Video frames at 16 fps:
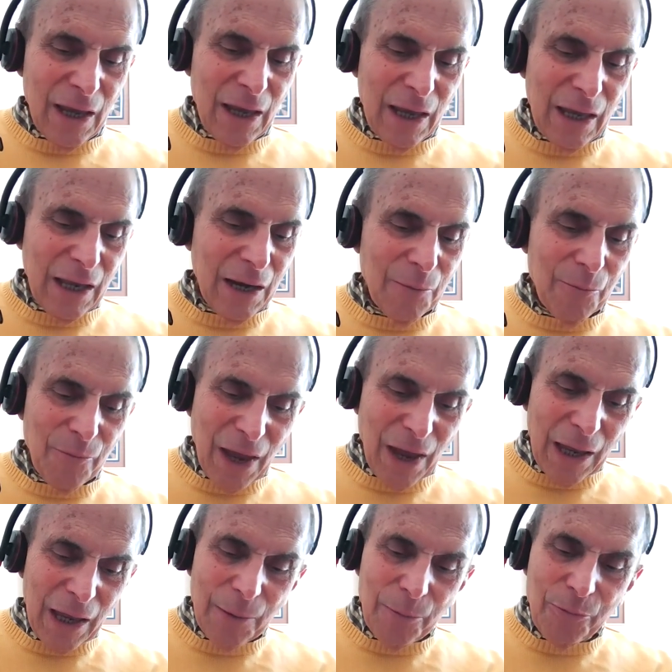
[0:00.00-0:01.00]

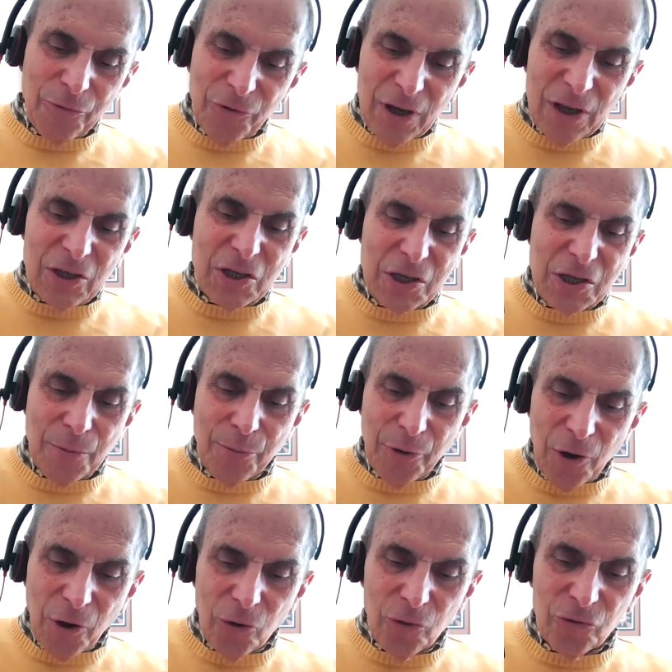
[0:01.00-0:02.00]
It
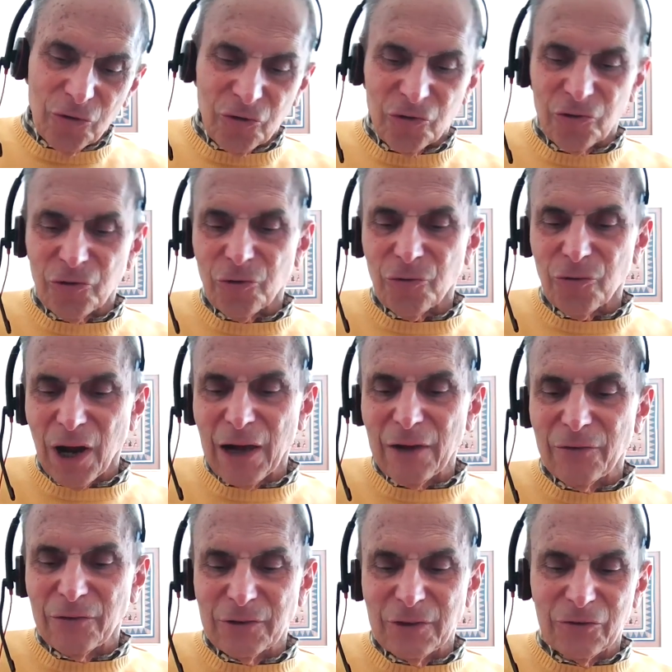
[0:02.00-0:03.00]
presupposes a
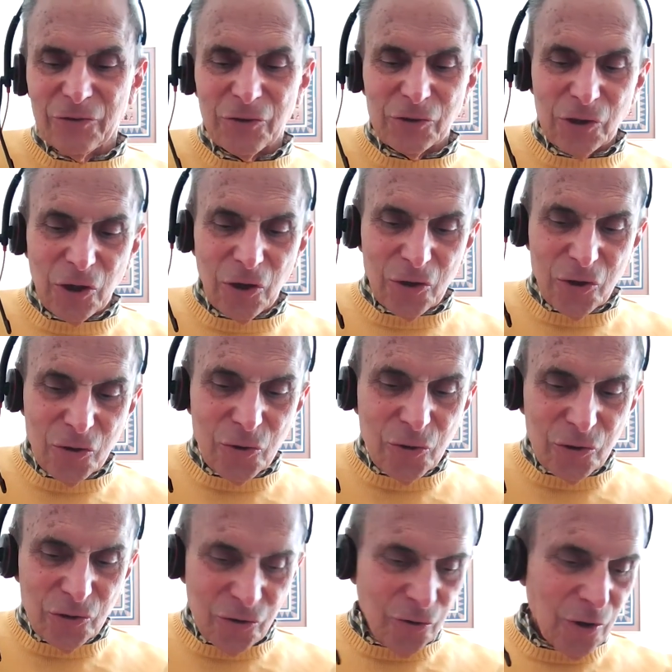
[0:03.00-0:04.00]
rival
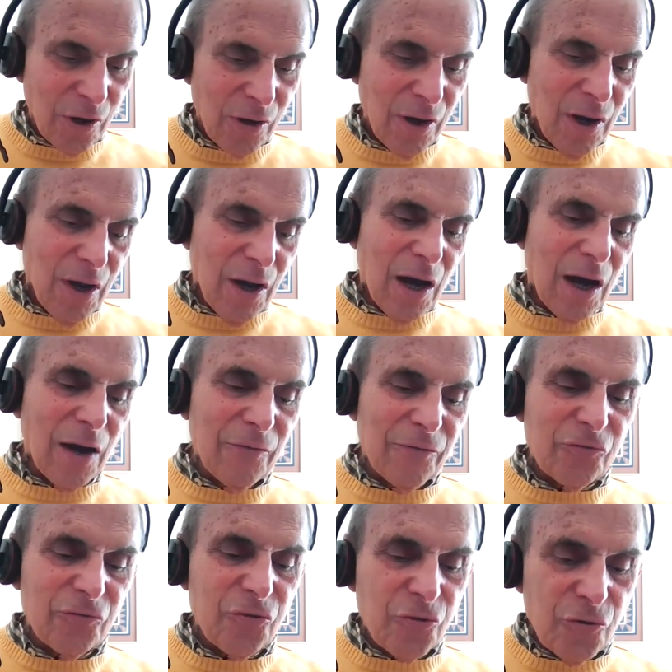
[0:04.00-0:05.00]
interlocutor
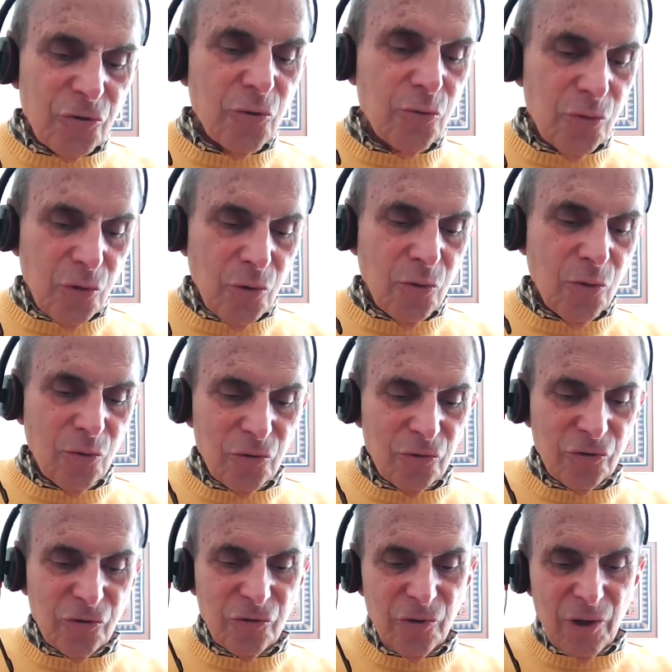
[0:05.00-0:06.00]
of true
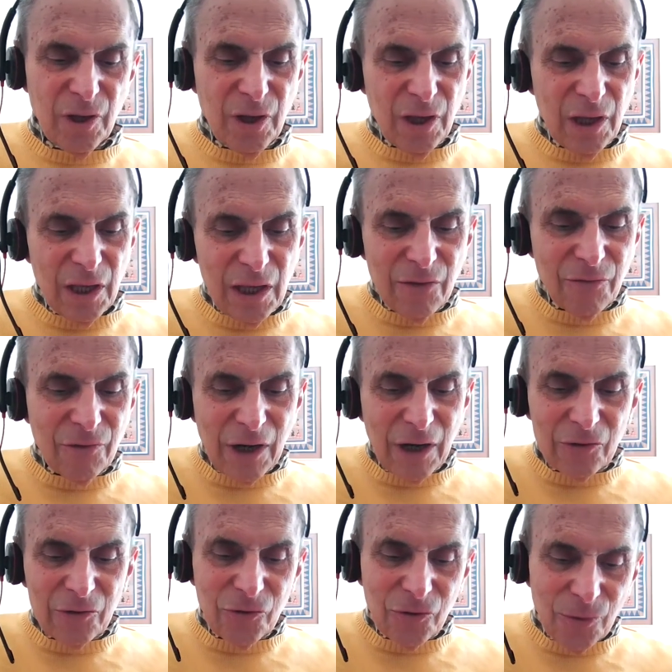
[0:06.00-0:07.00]
news. Even
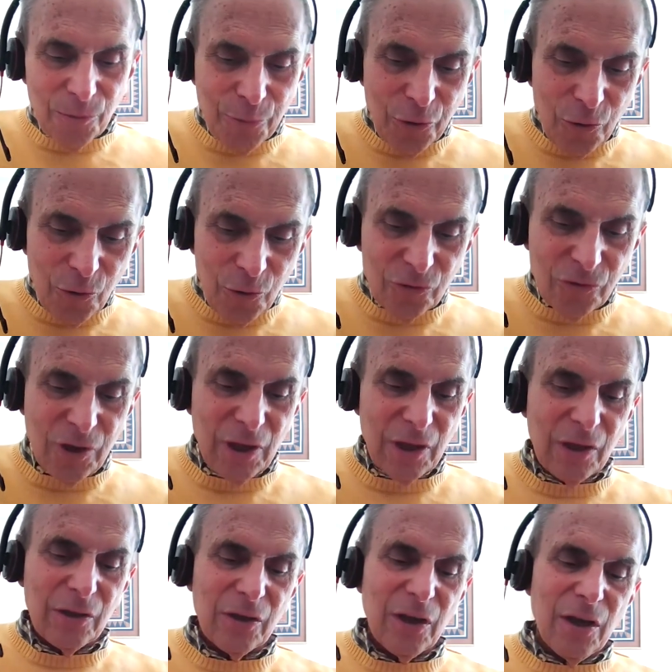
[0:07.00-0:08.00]
under
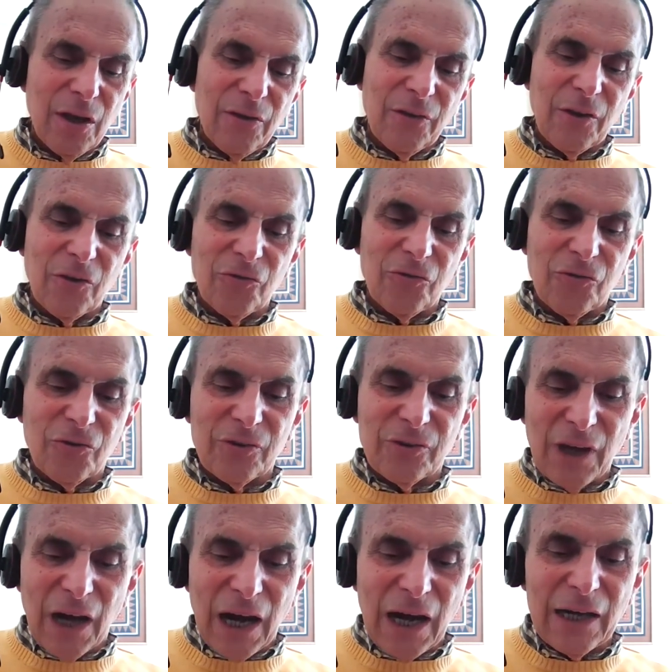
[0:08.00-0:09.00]
Putin, there's a
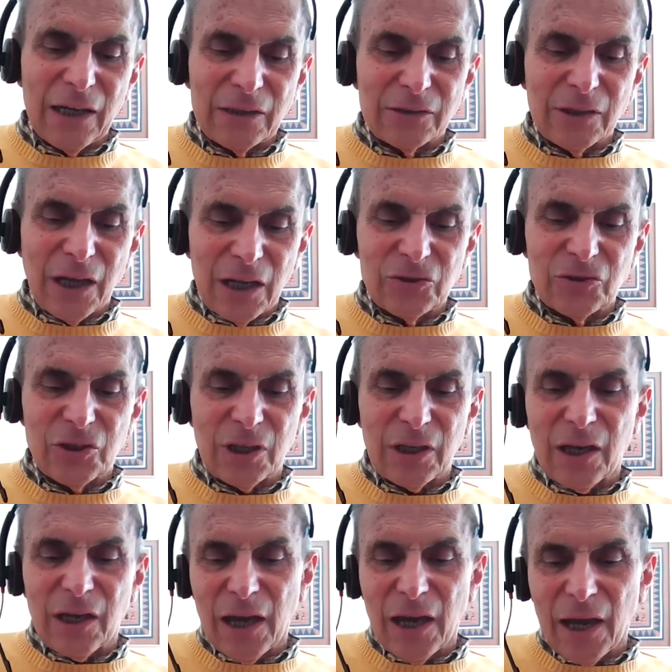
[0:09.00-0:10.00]

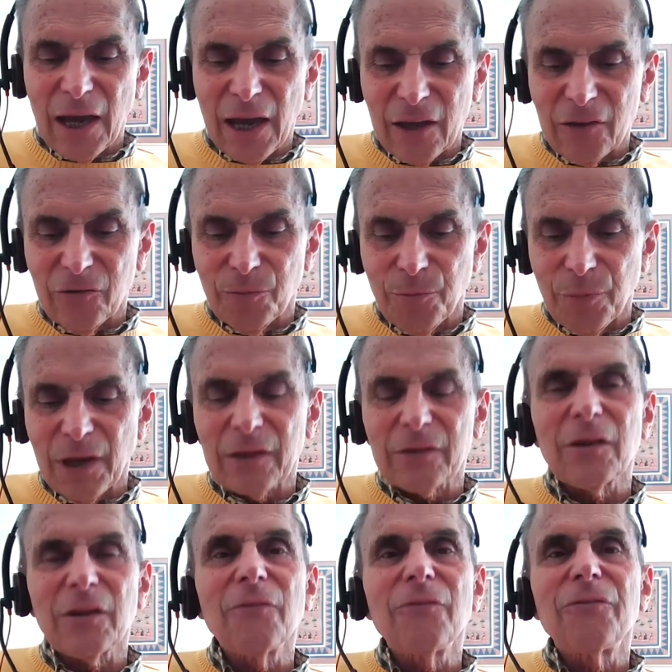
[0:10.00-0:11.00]
dialogic
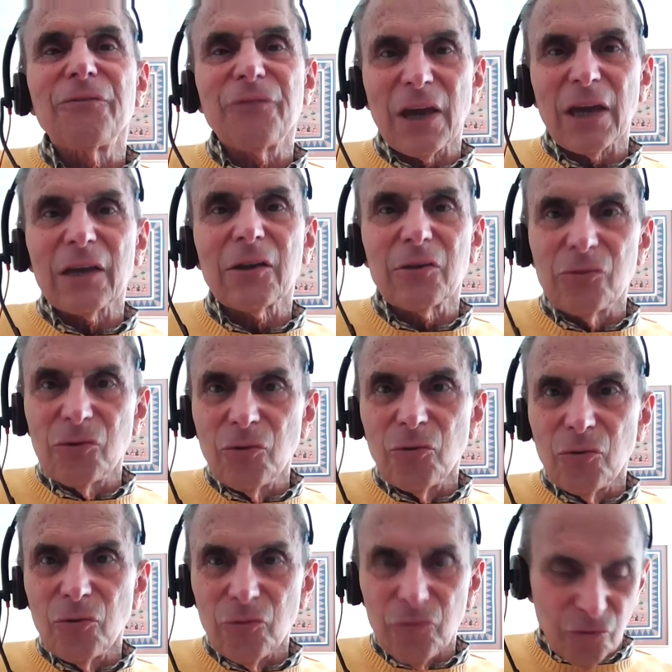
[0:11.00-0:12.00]
aspect of fake
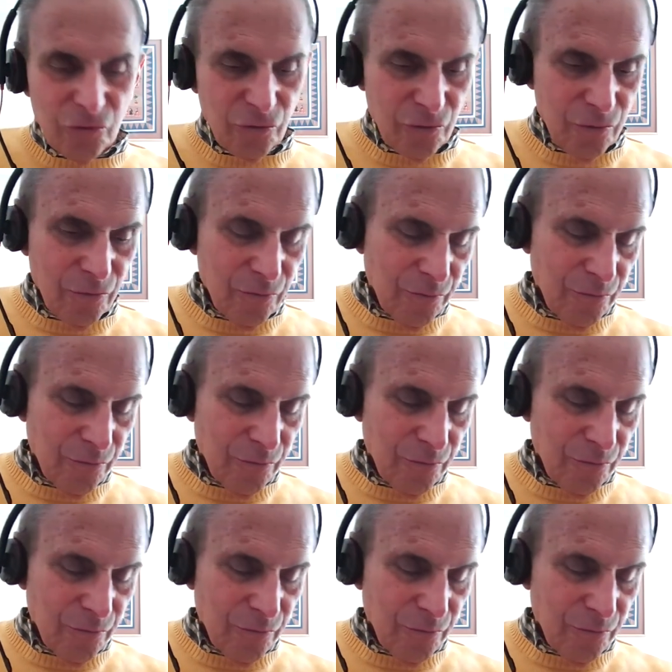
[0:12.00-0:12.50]
news.